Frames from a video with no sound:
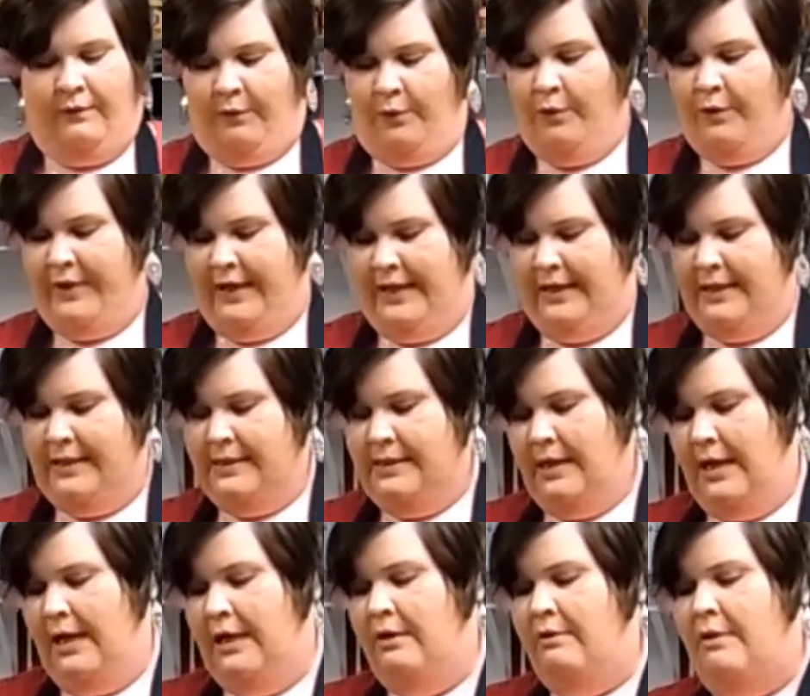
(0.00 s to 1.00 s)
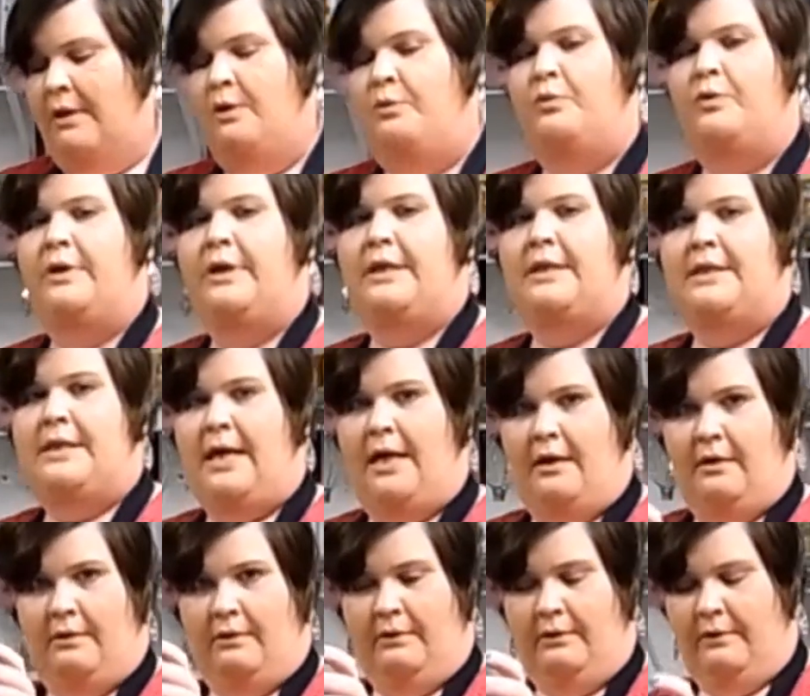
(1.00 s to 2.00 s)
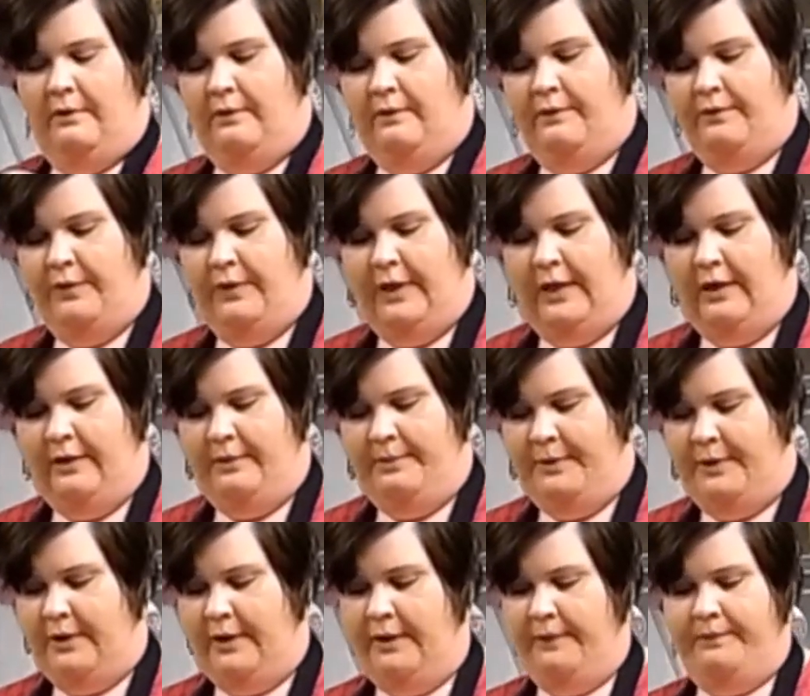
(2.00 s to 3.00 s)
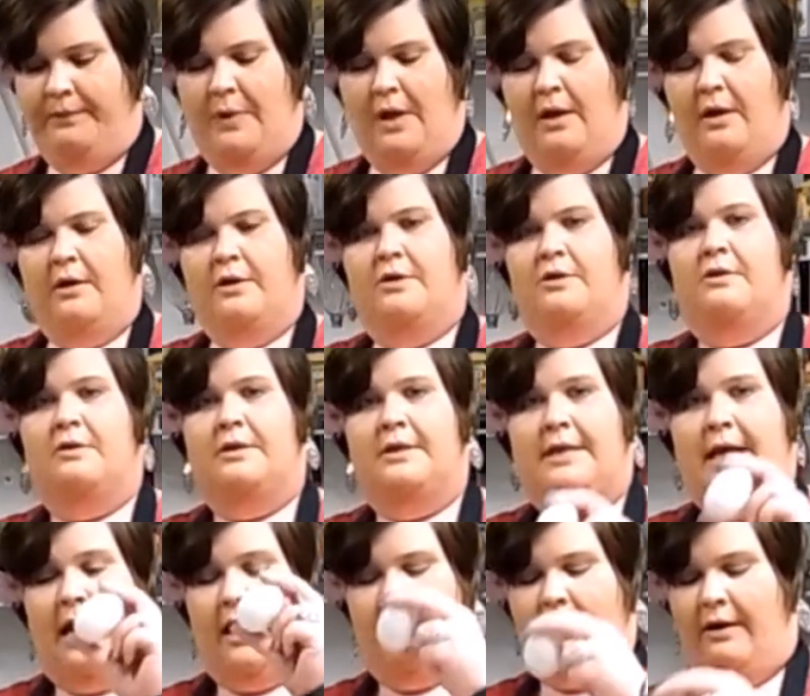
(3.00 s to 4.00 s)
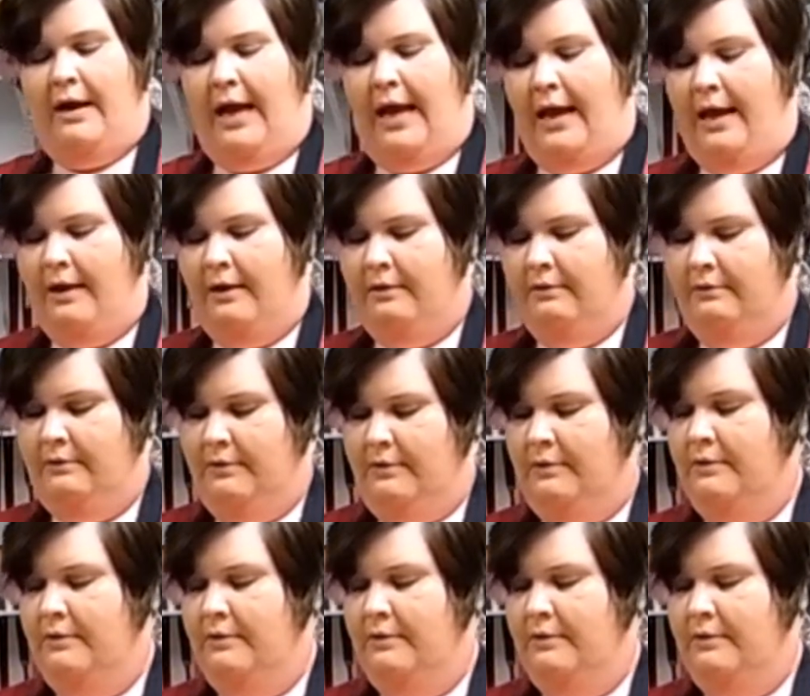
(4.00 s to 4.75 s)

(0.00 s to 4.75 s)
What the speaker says: for this, and you need one container for the other part. So you're going to take your egg,